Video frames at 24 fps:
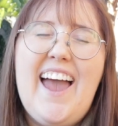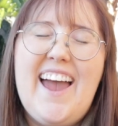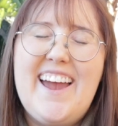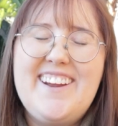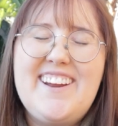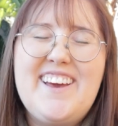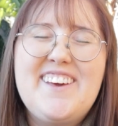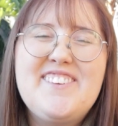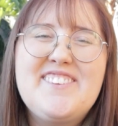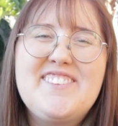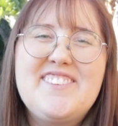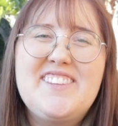And
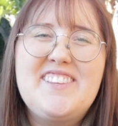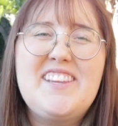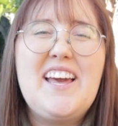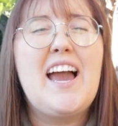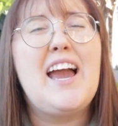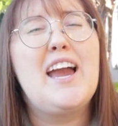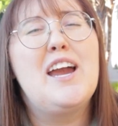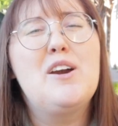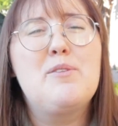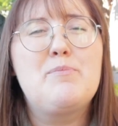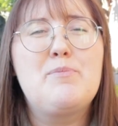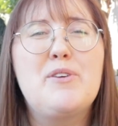other than
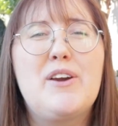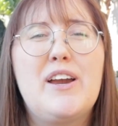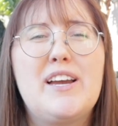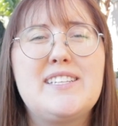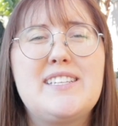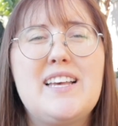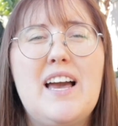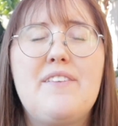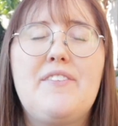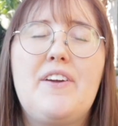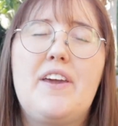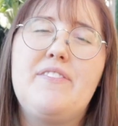that, I hope you guys
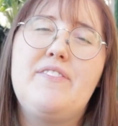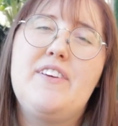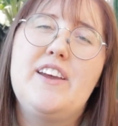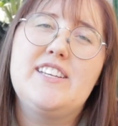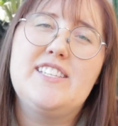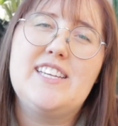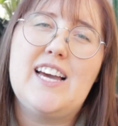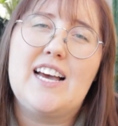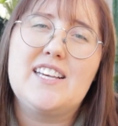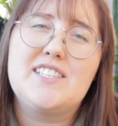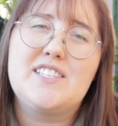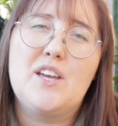have a
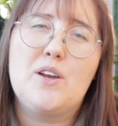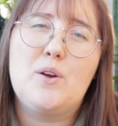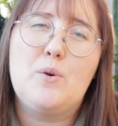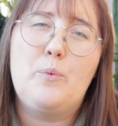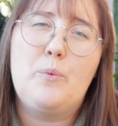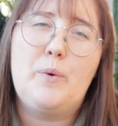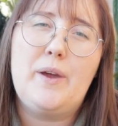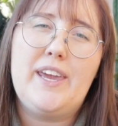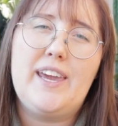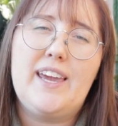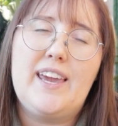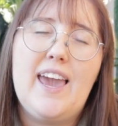fantastic
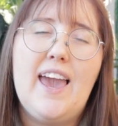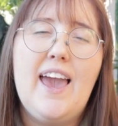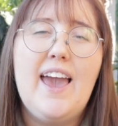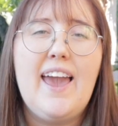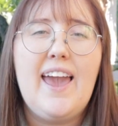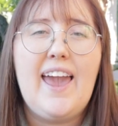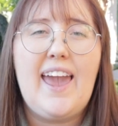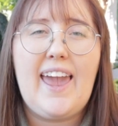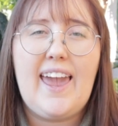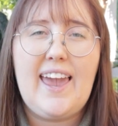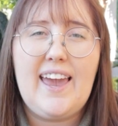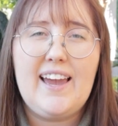week,
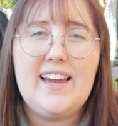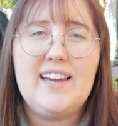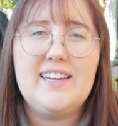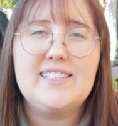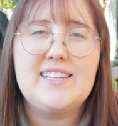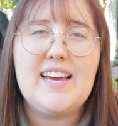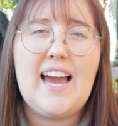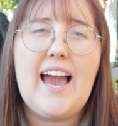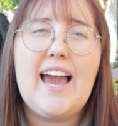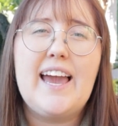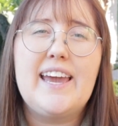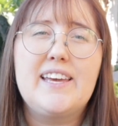and
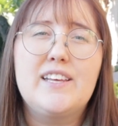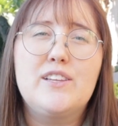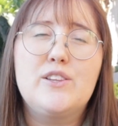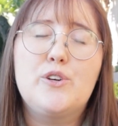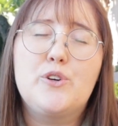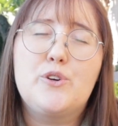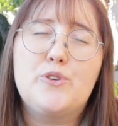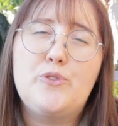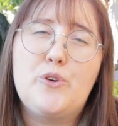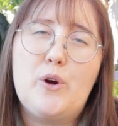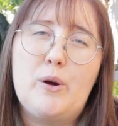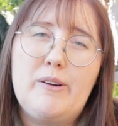I
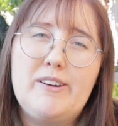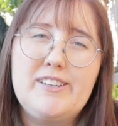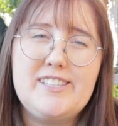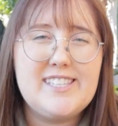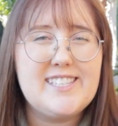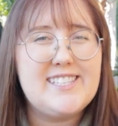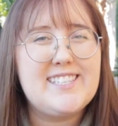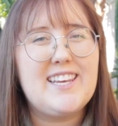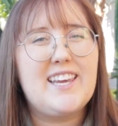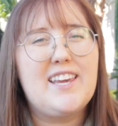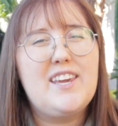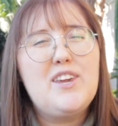look forward to
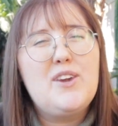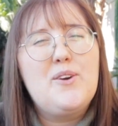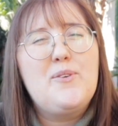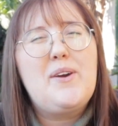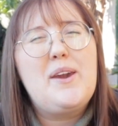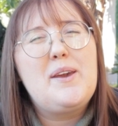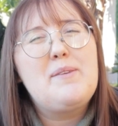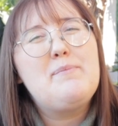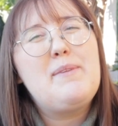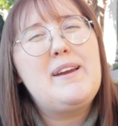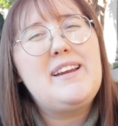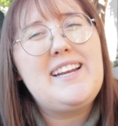seeing you
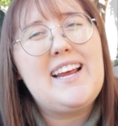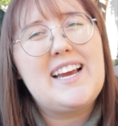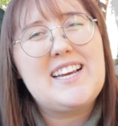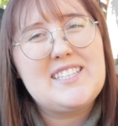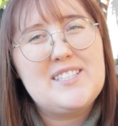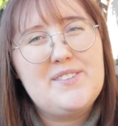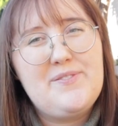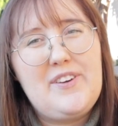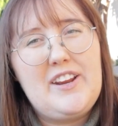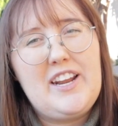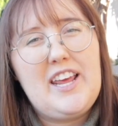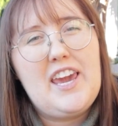in my
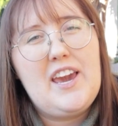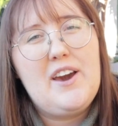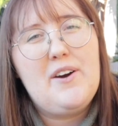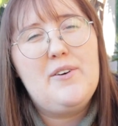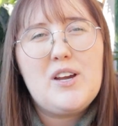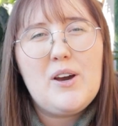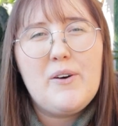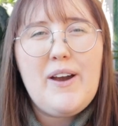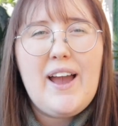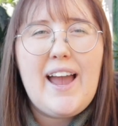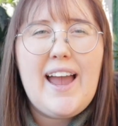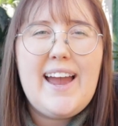next video.
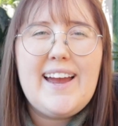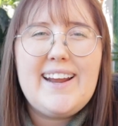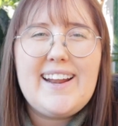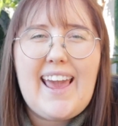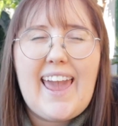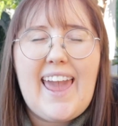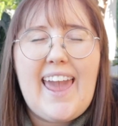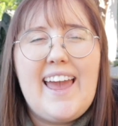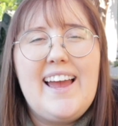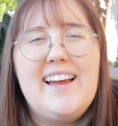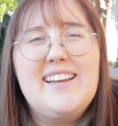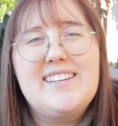Go ahead
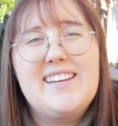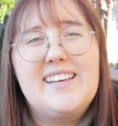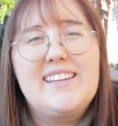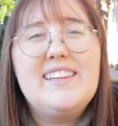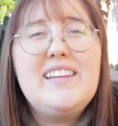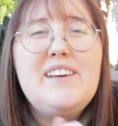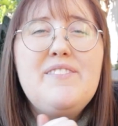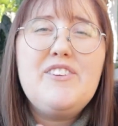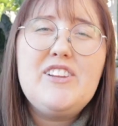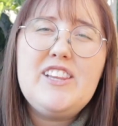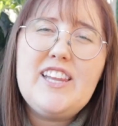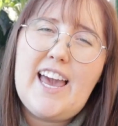and
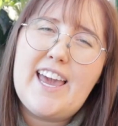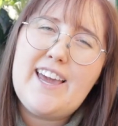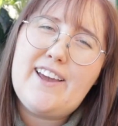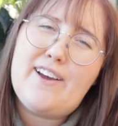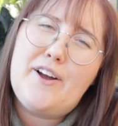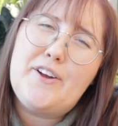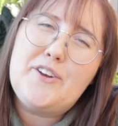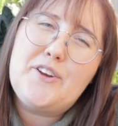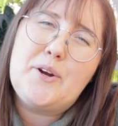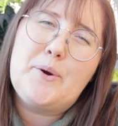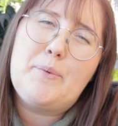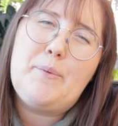leave a like
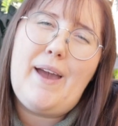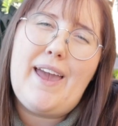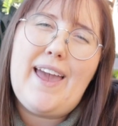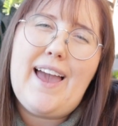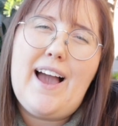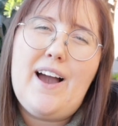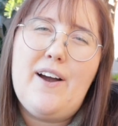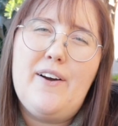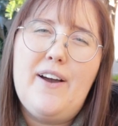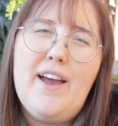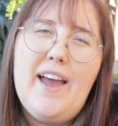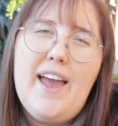on your way
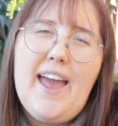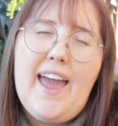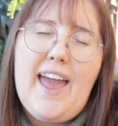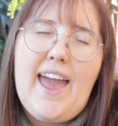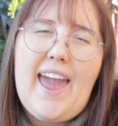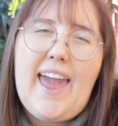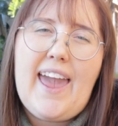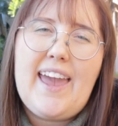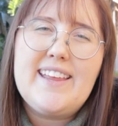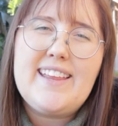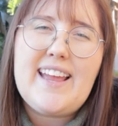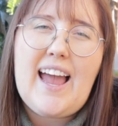out,
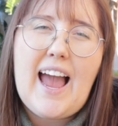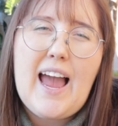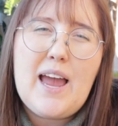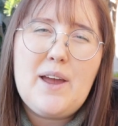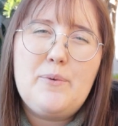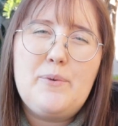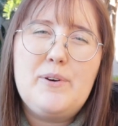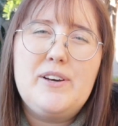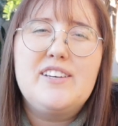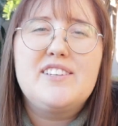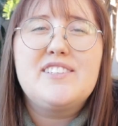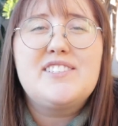and I
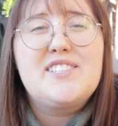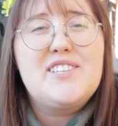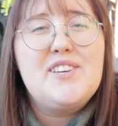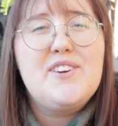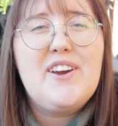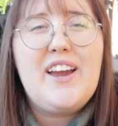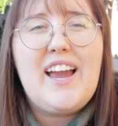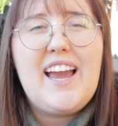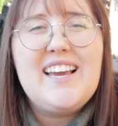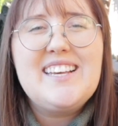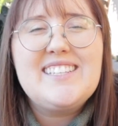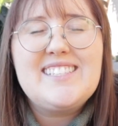will see
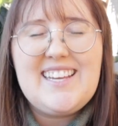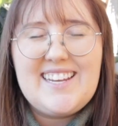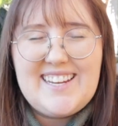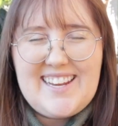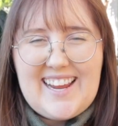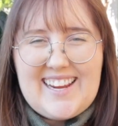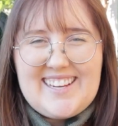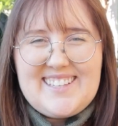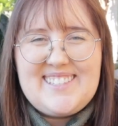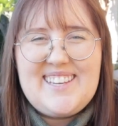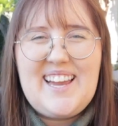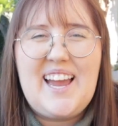you guys
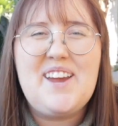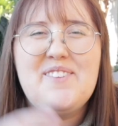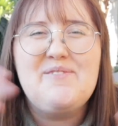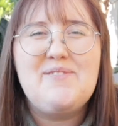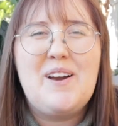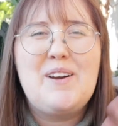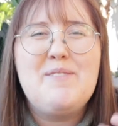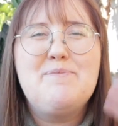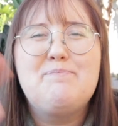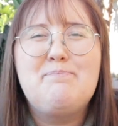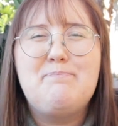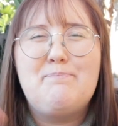next time.
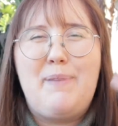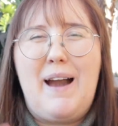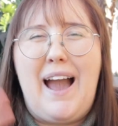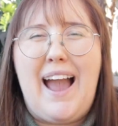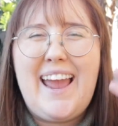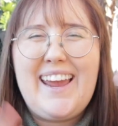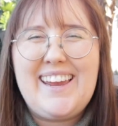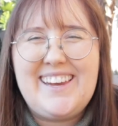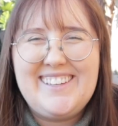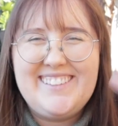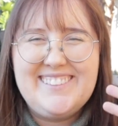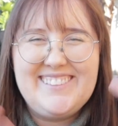
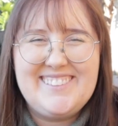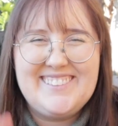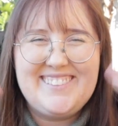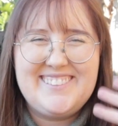Bye.